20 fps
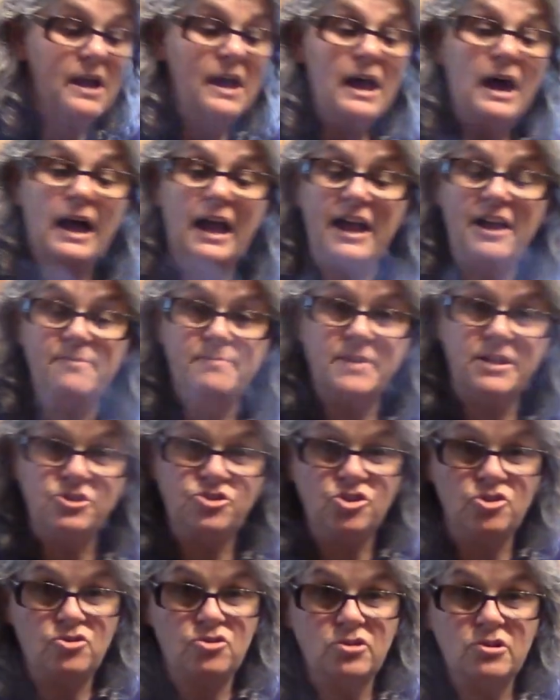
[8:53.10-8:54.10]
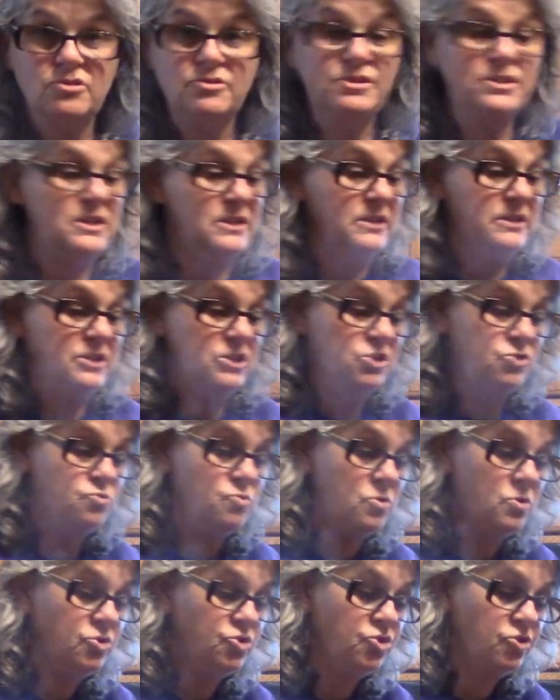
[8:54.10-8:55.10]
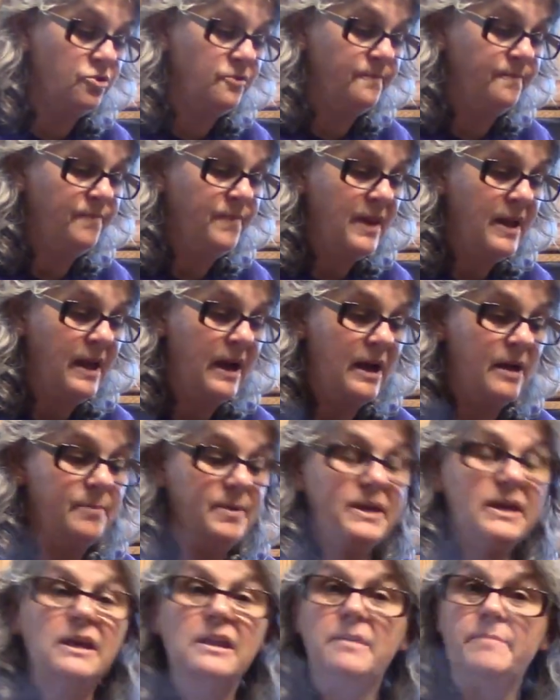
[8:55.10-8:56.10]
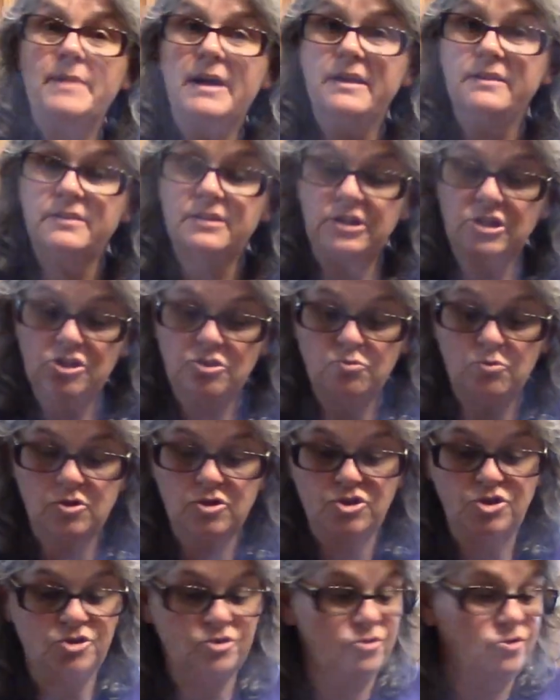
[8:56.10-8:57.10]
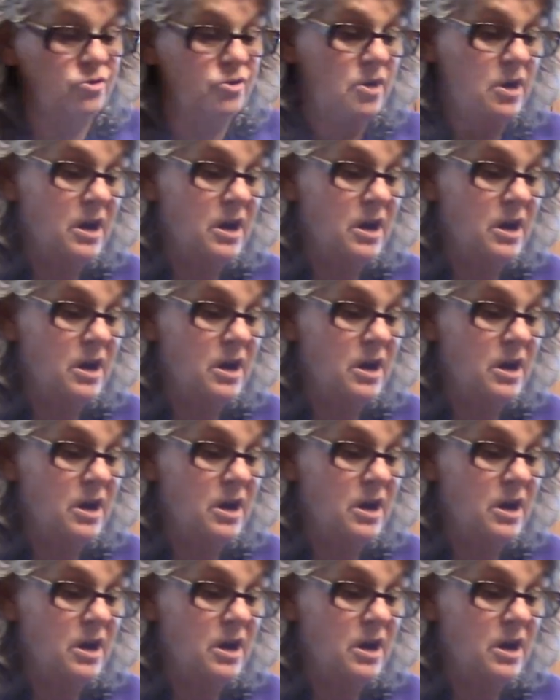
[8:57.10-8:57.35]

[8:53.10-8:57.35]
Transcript: I have my jars in the dishwasher. I'll be getting them out of the dishwasher